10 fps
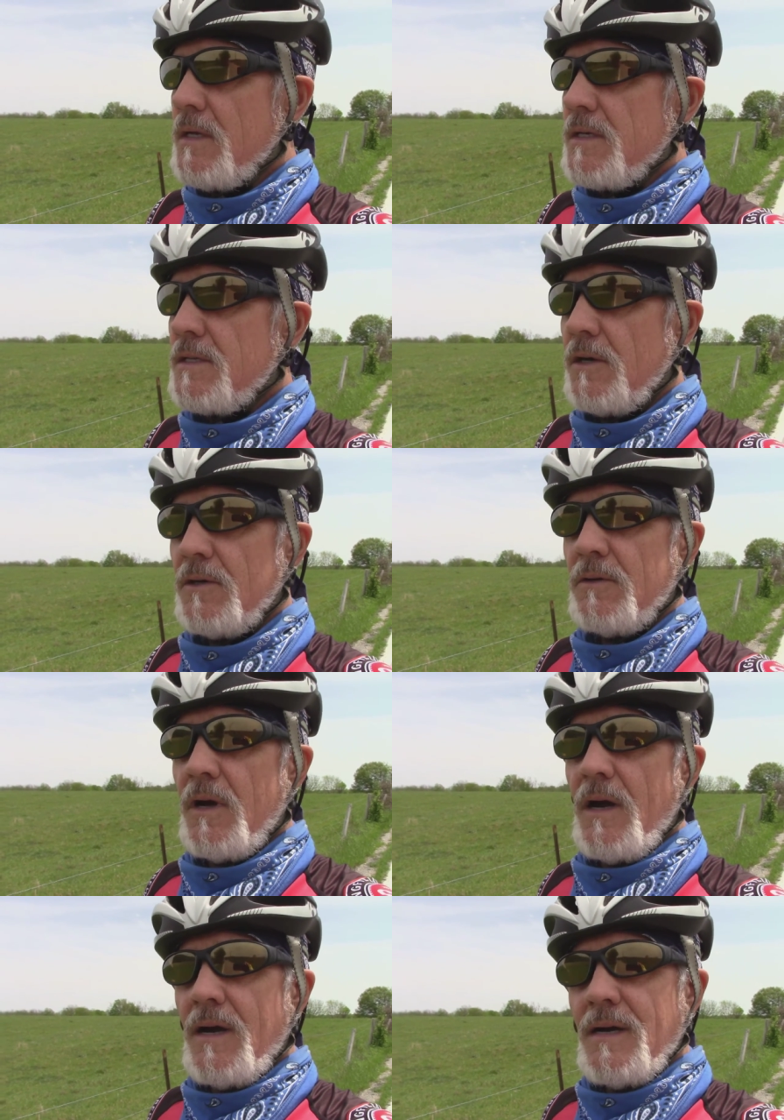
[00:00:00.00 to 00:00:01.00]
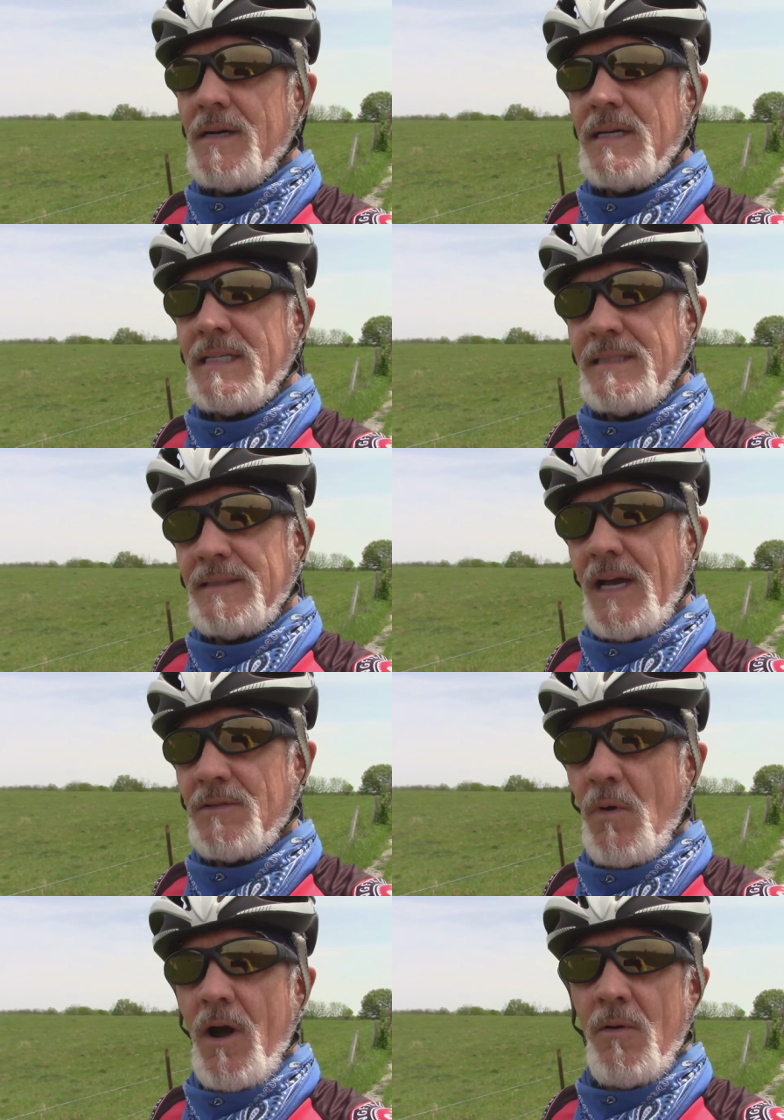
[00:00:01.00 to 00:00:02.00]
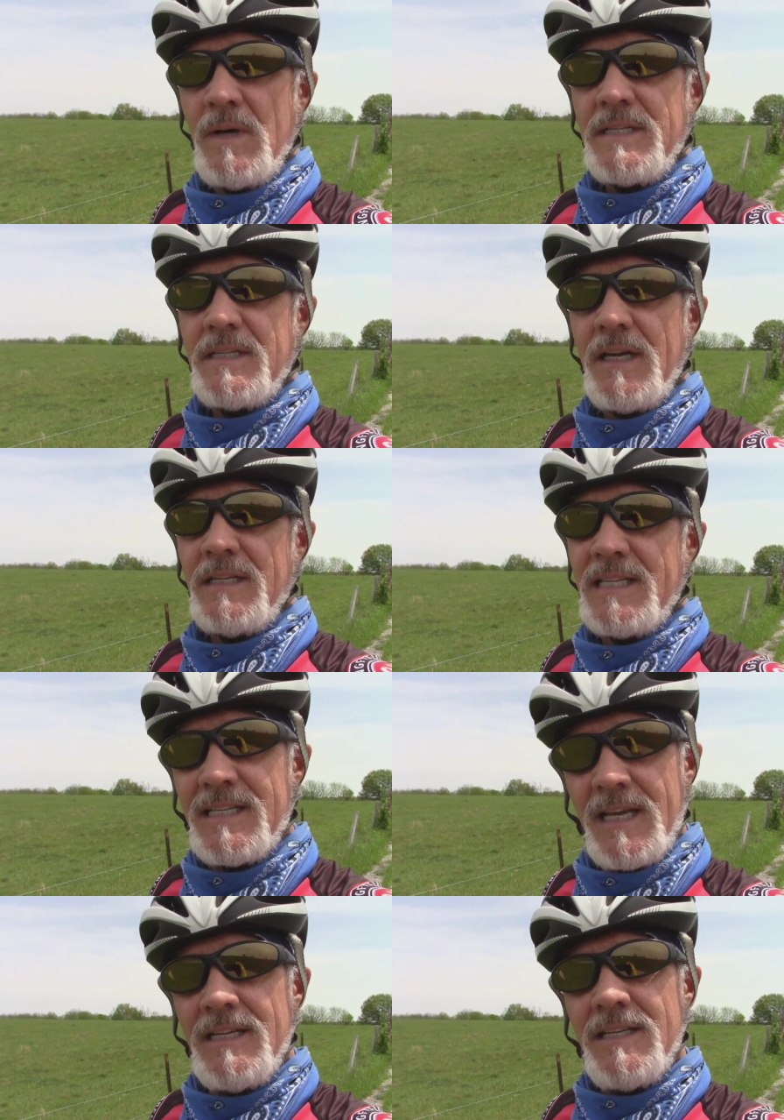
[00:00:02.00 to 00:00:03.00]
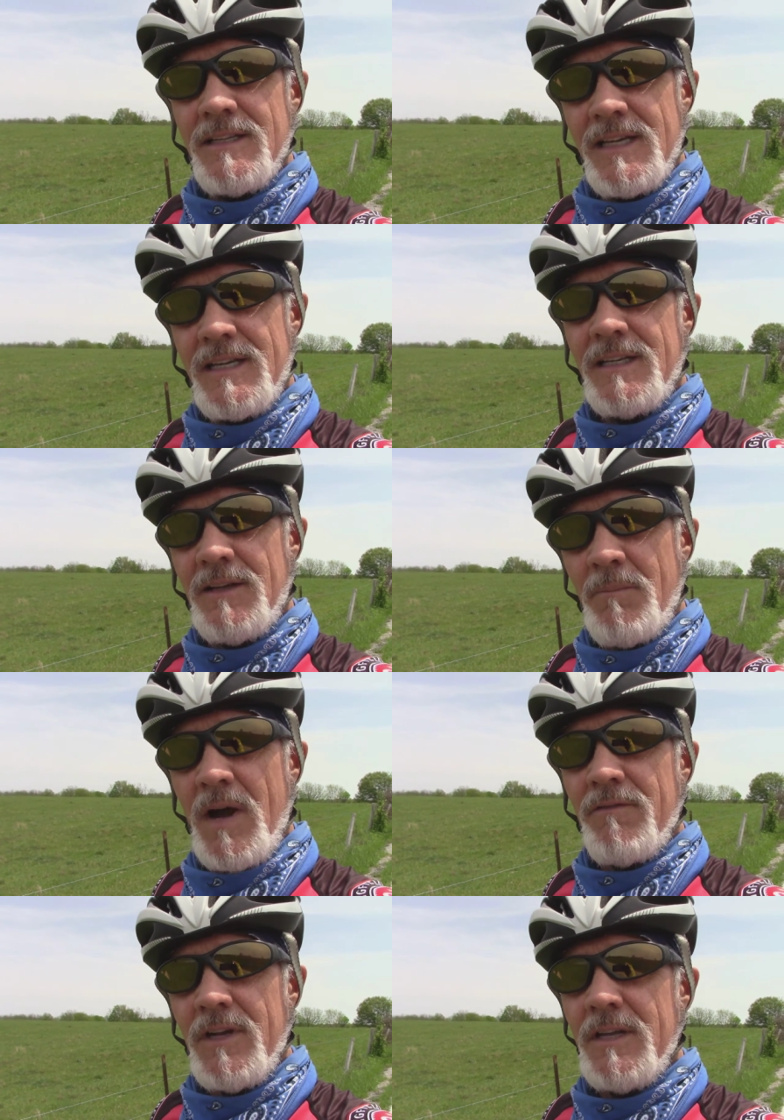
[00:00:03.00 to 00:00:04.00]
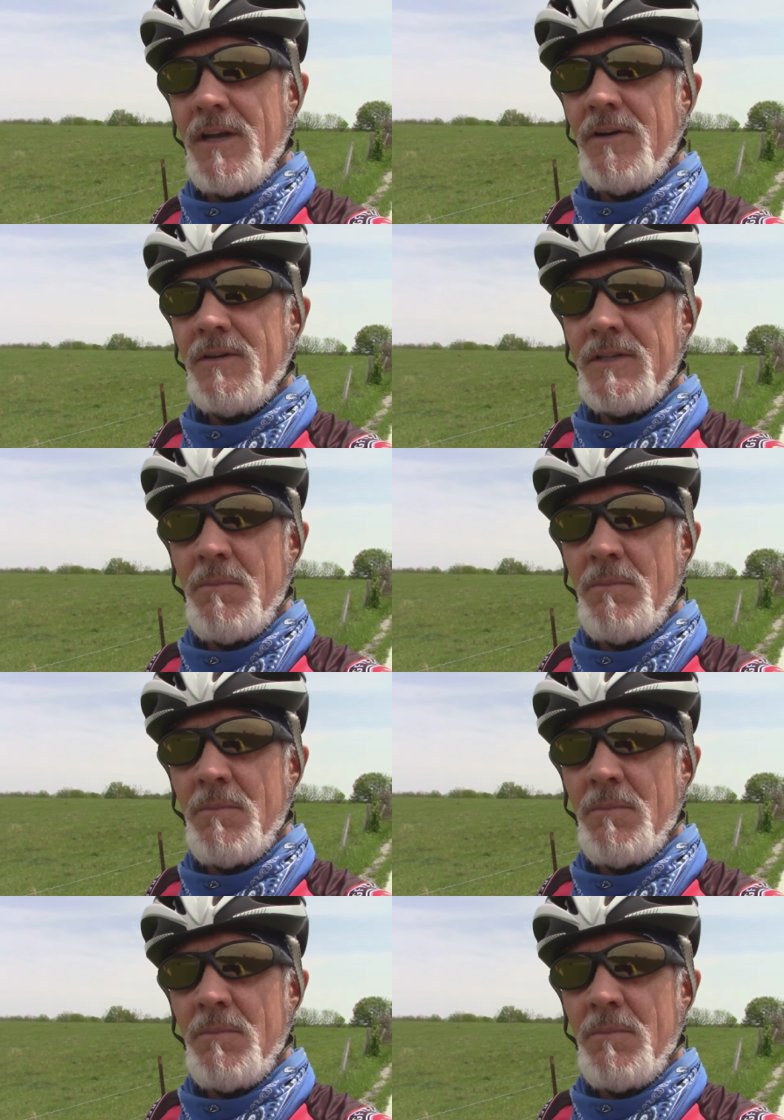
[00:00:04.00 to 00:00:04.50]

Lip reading: So that's why I always say, stay to the end of my video and you